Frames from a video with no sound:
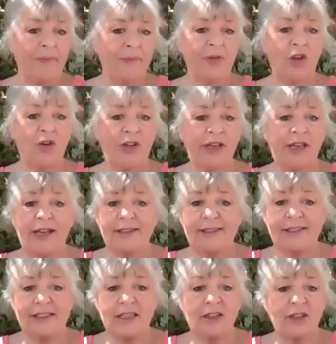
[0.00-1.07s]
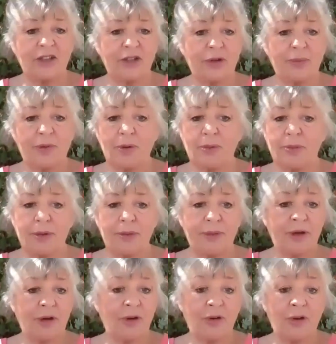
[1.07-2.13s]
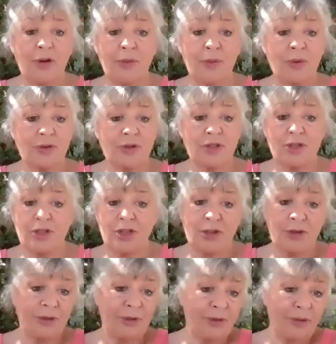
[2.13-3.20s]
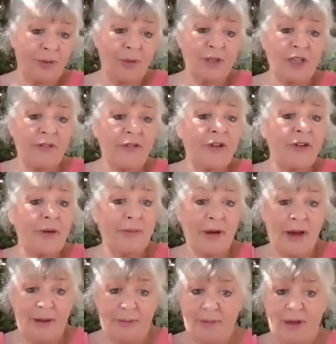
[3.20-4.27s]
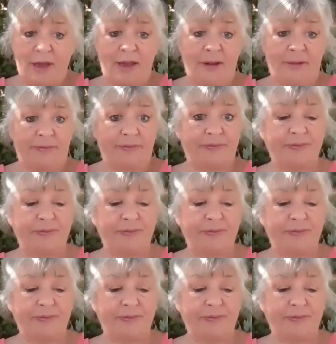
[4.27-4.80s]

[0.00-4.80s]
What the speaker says: You can get stuck on a problem and not know what to do, whatever it might be.